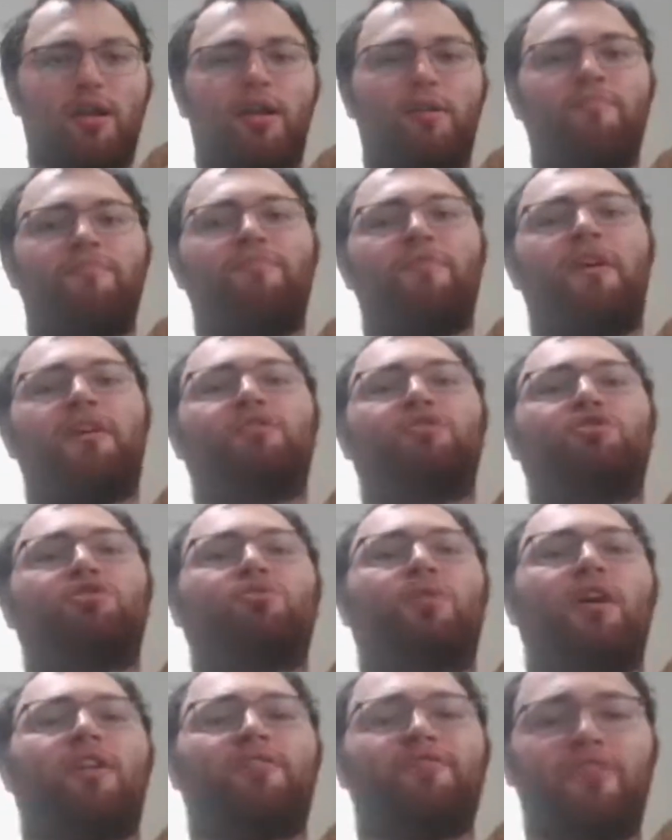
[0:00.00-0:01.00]
And then
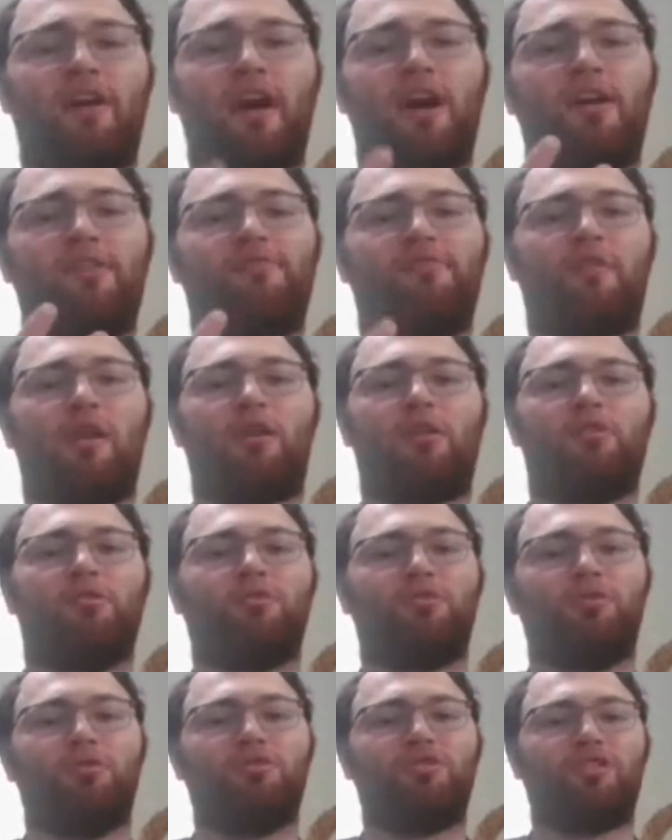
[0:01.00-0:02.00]
strike five,
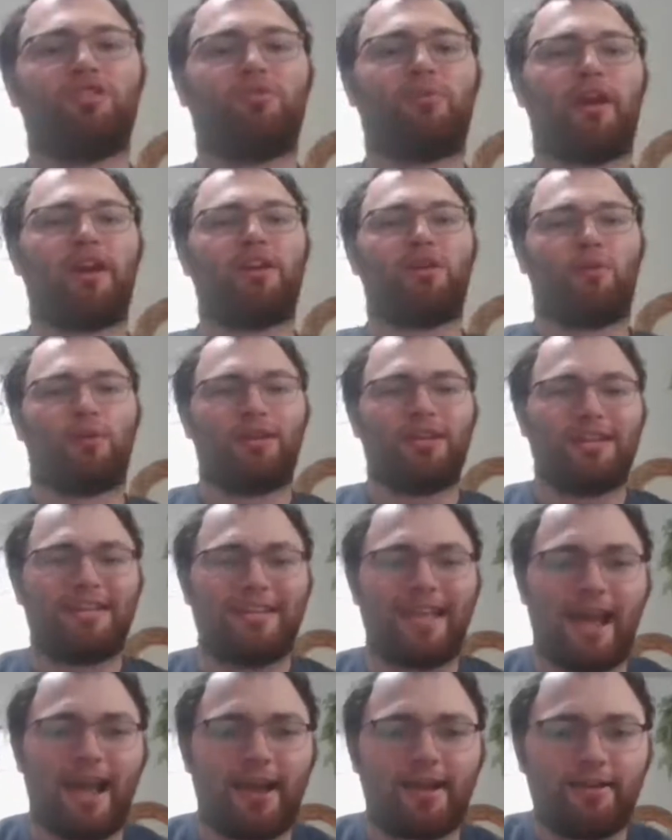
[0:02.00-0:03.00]
losing to Randy Orton
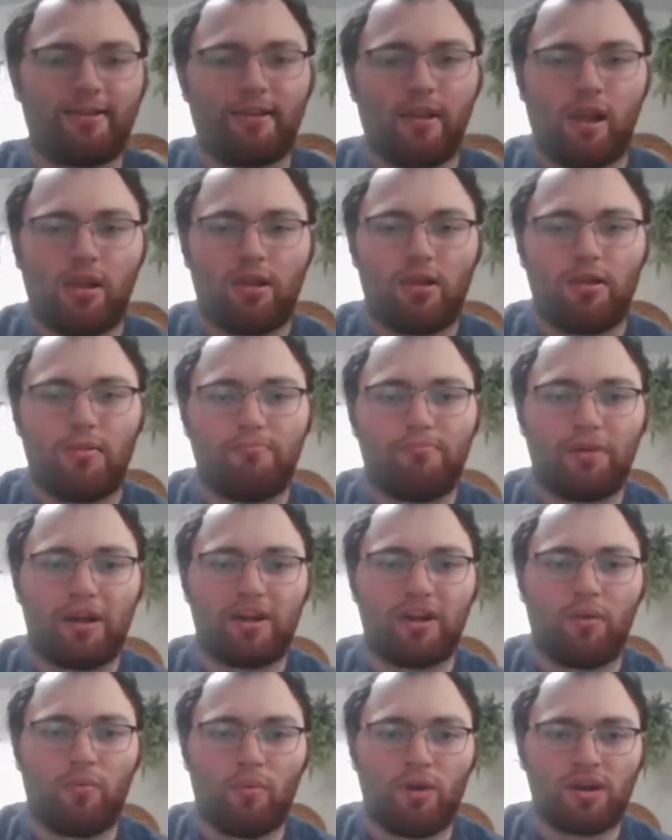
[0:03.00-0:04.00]
again, but
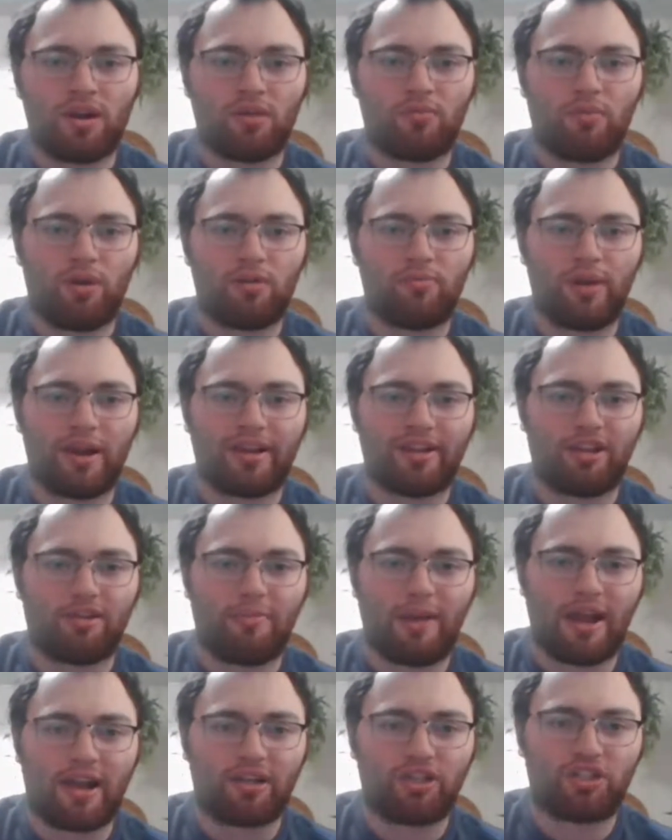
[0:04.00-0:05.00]
in a one-on-one regular
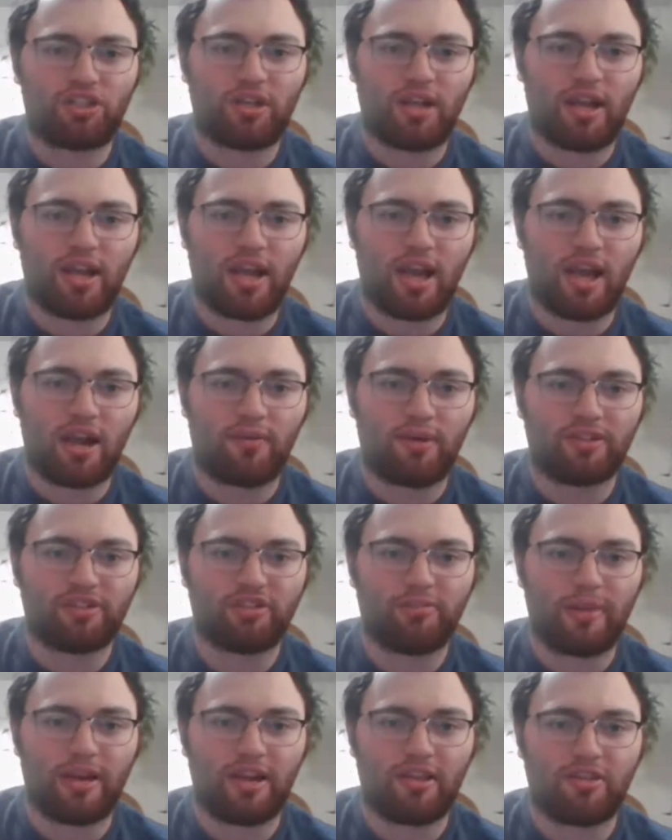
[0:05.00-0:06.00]
match at
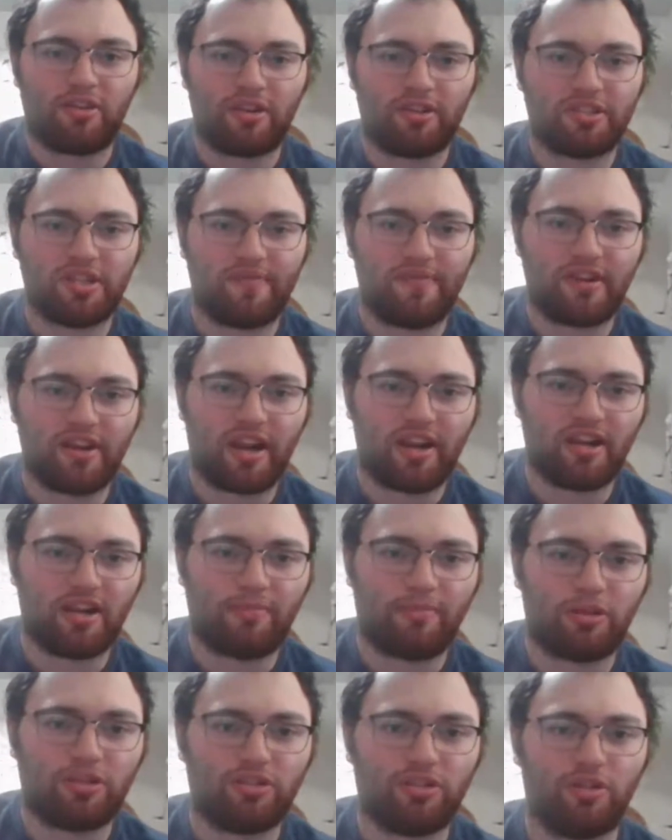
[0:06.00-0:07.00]
WrestleMania 37 night
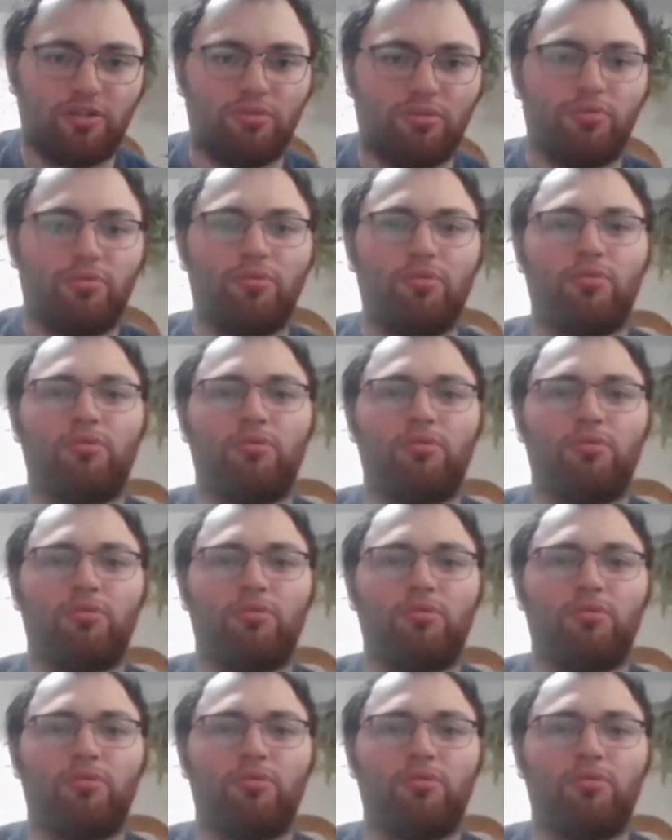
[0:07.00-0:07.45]
number 2.